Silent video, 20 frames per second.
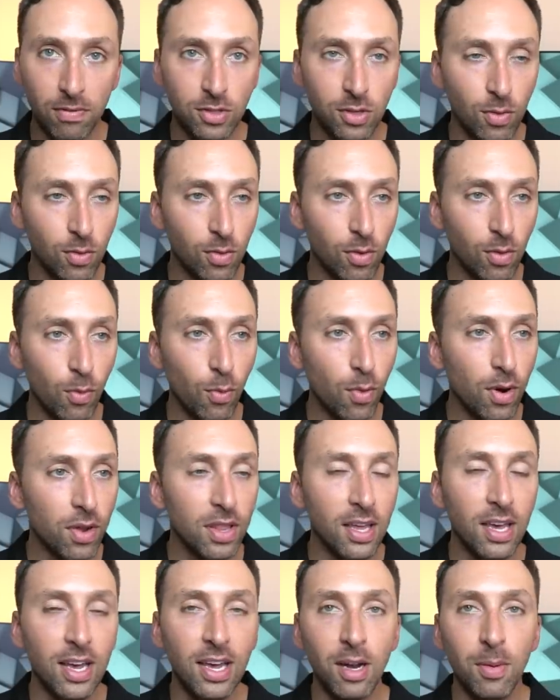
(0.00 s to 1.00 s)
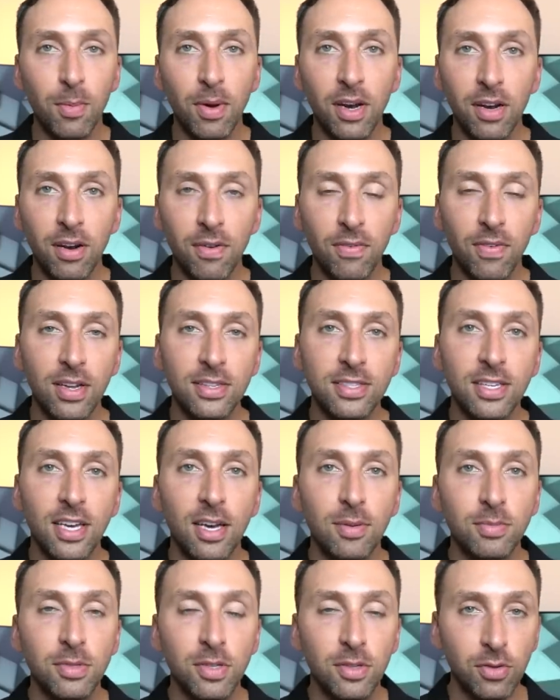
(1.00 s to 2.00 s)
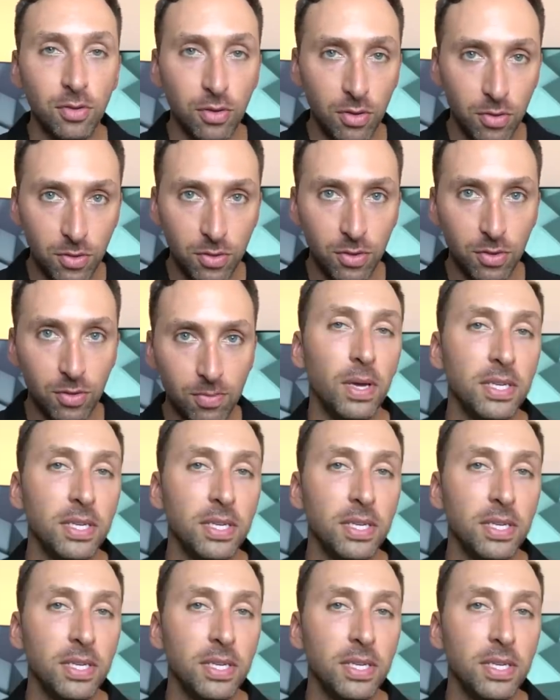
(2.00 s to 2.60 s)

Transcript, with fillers: So where the heck am I gonna find time to do YouTube?